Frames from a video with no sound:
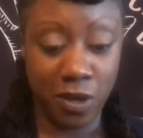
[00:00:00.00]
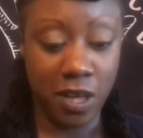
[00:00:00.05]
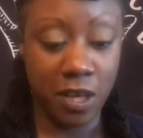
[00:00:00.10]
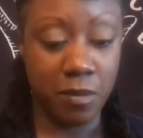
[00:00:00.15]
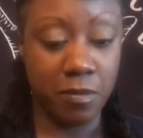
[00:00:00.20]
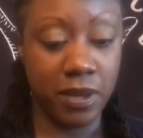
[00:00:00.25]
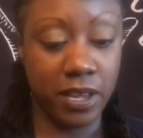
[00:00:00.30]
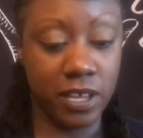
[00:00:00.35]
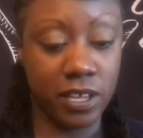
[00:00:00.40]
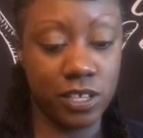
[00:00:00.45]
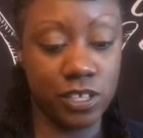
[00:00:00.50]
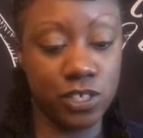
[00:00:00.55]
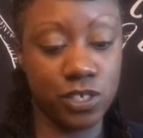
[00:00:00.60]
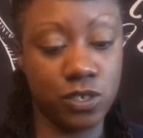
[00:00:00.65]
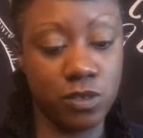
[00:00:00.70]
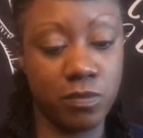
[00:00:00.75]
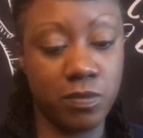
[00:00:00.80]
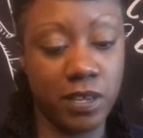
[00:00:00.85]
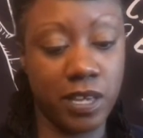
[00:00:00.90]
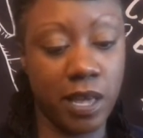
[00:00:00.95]
because you'll
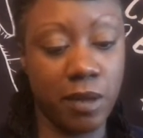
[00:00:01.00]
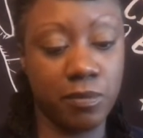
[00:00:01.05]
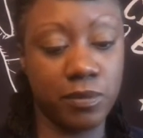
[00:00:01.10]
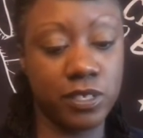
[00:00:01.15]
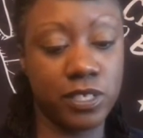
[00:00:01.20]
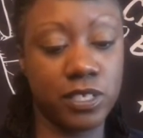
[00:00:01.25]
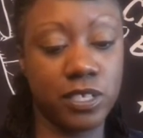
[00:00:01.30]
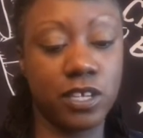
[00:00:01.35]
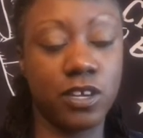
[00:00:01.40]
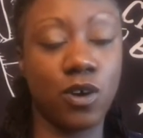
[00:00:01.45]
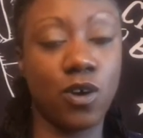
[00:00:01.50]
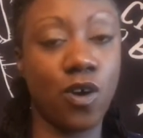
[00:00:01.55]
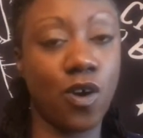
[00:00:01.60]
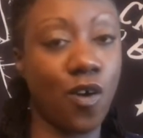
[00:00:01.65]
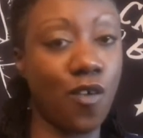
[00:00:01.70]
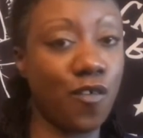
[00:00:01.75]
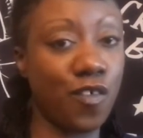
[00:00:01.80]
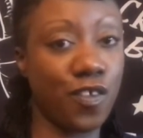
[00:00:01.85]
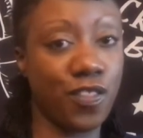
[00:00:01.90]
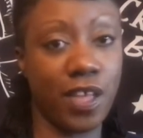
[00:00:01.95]
be able to go
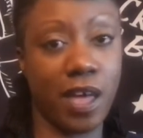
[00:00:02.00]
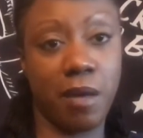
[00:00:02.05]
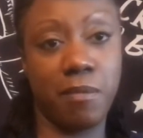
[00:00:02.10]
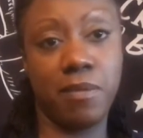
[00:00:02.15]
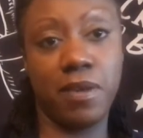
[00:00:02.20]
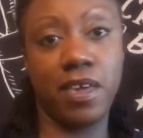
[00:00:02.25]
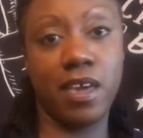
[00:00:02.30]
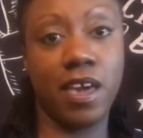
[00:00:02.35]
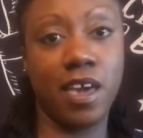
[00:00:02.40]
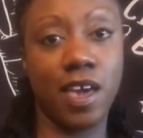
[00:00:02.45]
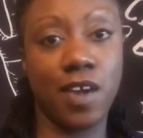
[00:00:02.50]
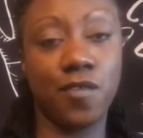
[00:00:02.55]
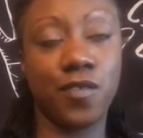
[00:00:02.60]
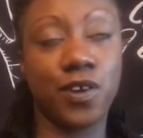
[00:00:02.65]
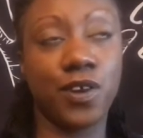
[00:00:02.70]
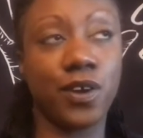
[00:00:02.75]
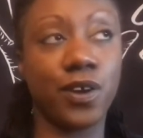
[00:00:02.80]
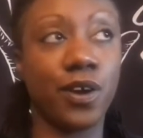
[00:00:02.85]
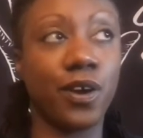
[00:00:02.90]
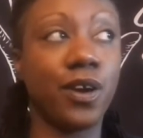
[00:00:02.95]
over that
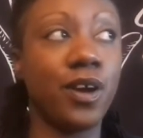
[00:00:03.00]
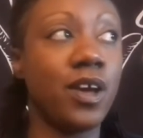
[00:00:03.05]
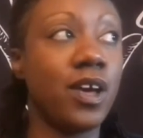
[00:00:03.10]
behavior